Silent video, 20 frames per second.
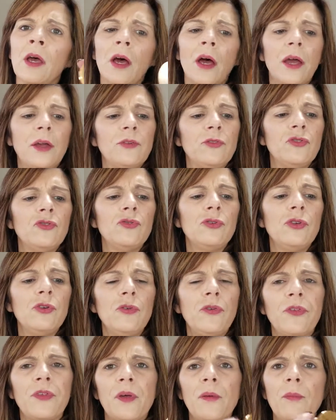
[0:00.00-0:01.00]
I do
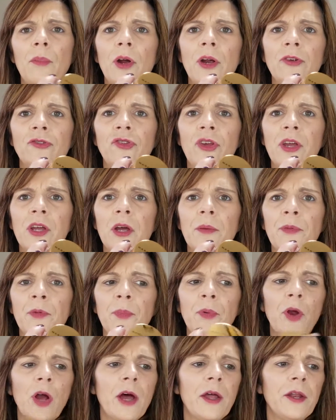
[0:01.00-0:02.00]
use some Marc Jacobs
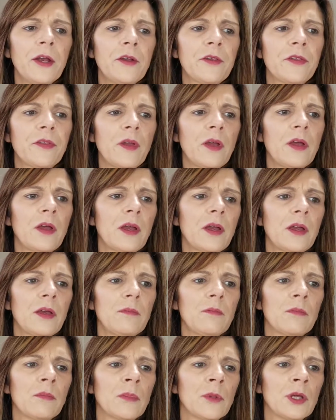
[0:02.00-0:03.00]
products.
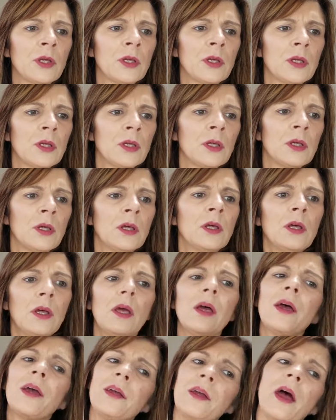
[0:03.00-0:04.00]

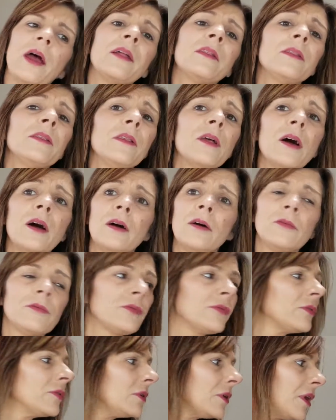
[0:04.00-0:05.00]
I love
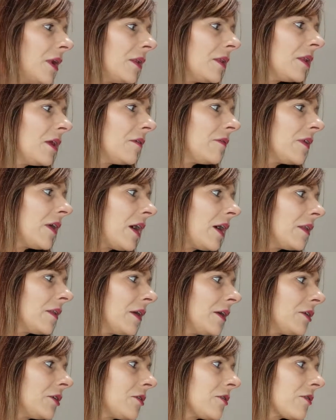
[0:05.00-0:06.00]
the
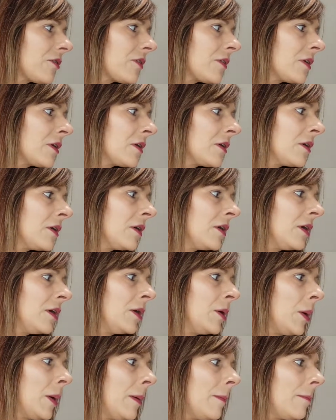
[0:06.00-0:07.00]
eyeliners.
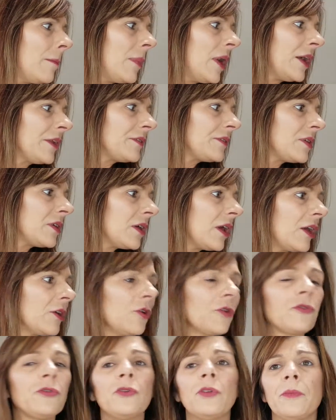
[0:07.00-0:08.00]
But I
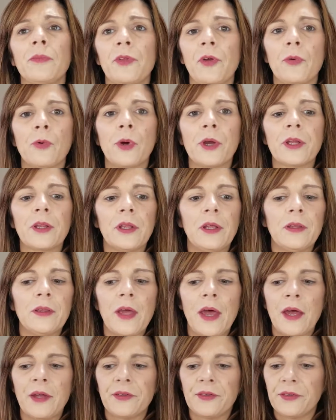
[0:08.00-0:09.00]
go through them so quickly
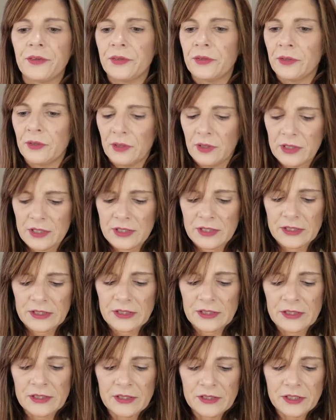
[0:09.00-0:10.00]
that
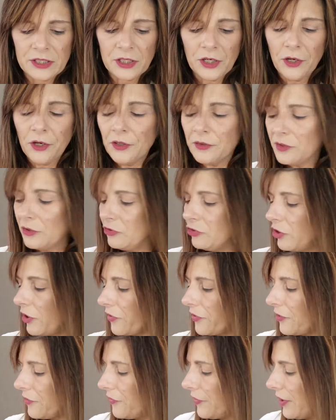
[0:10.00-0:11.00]
it's hard to
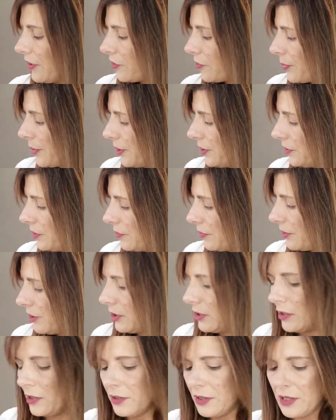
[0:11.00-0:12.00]
justify spending the
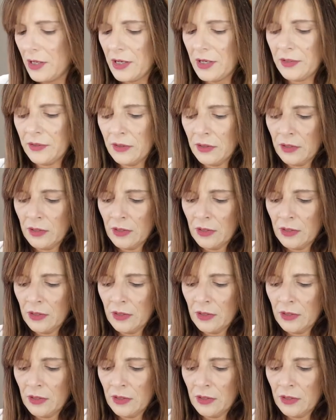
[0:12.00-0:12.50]
money on that.